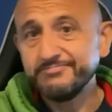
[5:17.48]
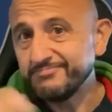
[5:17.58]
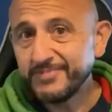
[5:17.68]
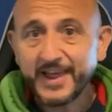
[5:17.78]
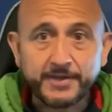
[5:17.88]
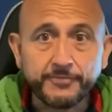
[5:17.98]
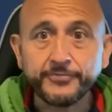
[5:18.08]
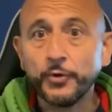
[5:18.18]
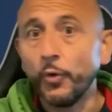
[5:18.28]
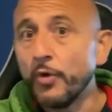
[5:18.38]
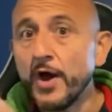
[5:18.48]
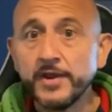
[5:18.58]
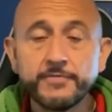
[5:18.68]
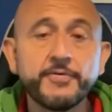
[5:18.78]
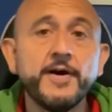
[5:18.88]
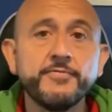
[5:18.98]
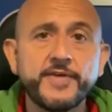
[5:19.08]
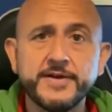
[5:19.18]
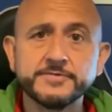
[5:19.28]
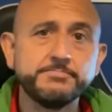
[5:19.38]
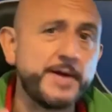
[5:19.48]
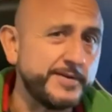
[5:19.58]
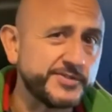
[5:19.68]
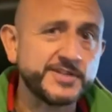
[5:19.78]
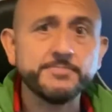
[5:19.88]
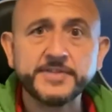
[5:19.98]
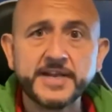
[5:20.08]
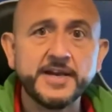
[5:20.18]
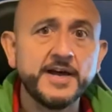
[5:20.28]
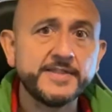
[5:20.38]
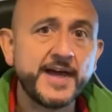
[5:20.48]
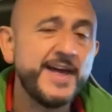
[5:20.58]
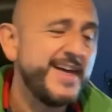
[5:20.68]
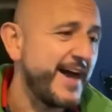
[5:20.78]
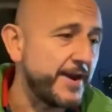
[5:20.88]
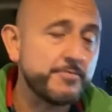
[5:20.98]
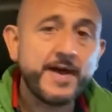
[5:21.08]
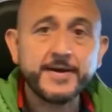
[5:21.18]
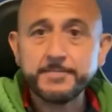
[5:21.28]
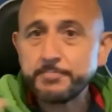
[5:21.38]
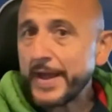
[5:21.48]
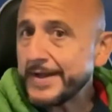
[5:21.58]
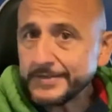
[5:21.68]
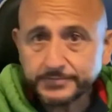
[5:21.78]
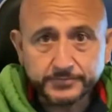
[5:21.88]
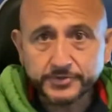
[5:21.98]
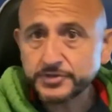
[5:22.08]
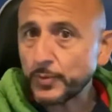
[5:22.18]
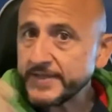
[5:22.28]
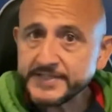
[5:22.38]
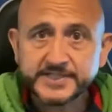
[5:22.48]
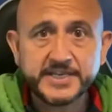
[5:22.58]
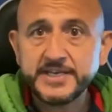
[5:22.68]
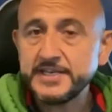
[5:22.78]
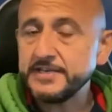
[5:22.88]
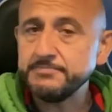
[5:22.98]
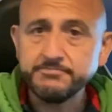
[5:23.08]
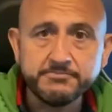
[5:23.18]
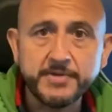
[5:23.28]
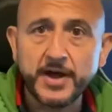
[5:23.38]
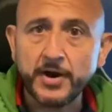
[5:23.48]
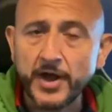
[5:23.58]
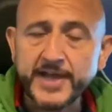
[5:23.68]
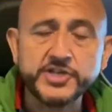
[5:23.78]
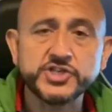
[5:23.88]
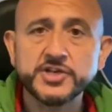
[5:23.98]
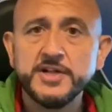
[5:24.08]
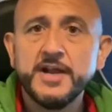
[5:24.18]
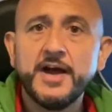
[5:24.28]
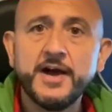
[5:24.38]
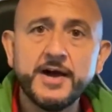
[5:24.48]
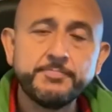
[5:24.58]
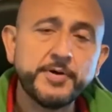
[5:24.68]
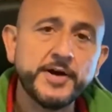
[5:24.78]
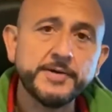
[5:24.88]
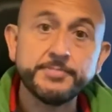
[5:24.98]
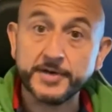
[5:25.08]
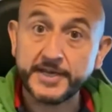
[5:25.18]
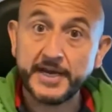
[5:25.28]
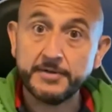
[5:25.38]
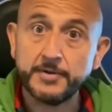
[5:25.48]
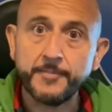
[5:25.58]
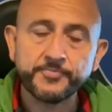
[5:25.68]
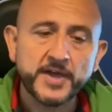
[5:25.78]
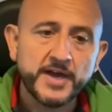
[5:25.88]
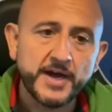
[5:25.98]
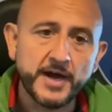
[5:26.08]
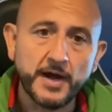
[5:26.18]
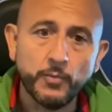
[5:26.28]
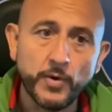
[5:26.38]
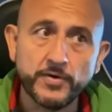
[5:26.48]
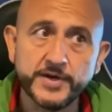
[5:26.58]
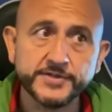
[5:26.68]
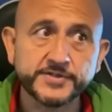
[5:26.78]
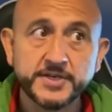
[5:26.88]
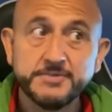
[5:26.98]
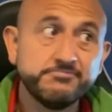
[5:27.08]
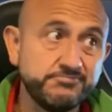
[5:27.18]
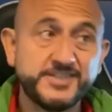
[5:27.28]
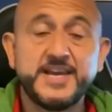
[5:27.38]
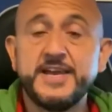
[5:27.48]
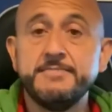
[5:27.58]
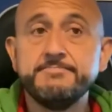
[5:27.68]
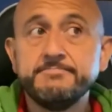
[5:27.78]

late £4,000, early £5,000, something like that, at around £1.20 ish per kilowatt. Whereas, say,